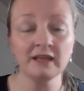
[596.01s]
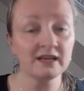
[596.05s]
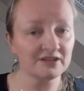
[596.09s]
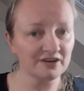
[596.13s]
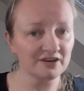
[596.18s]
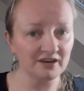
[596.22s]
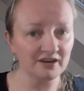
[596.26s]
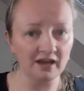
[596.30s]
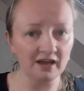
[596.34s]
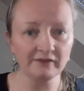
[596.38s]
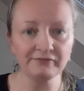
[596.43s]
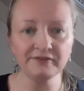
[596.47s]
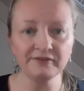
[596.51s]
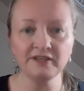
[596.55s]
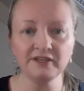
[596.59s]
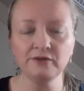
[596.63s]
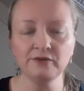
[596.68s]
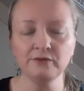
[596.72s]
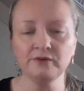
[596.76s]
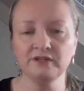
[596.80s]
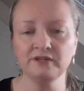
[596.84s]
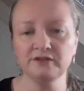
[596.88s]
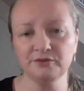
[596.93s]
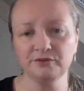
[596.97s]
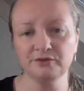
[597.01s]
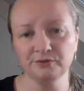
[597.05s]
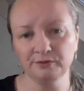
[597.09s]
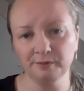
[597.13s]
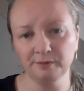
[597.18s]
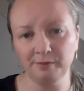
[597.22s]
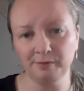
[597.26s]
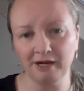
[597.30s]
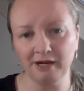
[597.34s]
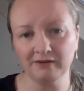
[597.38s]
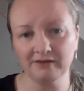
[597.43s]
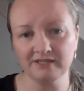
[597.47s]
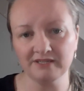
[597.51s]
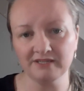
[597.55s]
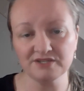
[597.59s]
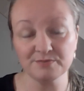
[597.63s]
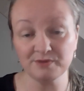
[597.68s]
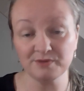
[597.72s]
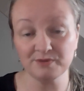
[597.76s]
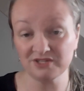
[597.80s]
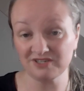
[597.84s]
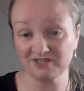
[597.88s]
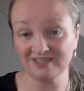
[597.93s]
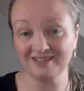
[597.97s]
Nothing you can do about it,
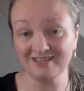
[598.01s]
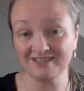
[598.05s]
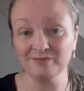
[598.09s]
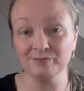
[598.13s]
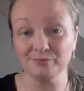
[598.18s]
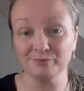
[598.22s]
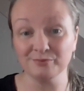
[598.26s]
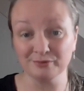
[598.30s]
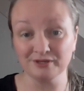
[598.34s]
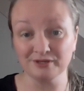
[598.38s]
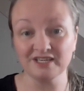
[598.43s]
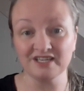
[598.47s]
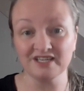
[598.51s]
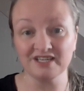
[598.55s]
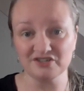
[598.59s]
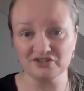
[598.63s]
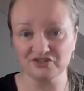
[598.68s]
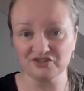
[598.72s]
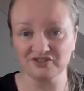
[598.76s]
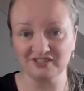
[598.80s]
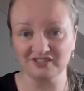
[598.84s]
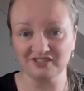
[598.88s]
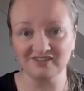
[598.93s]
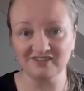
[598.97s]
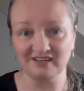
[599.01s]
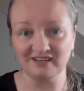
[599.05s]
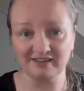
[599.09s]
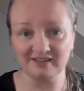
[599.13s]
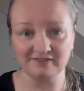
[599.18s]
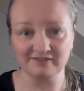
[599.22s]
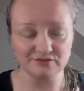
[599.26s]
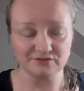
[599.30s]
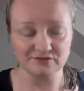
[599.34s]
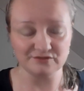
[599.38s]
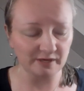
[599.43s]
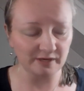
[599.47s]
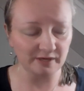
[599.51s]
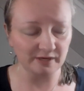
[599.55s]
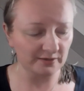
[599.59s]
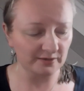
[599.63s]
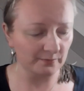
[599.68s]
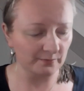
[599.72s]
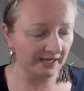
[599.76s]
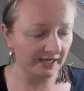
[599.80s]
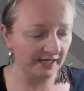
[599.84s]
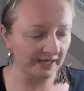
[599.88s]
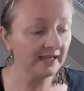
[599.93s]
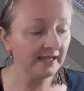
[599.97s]
especially the British detectives, by the
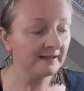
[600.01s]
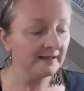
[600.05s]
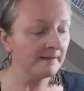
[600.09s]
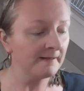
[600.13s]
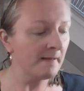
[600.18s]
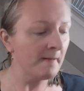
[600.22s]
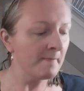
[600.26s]
way.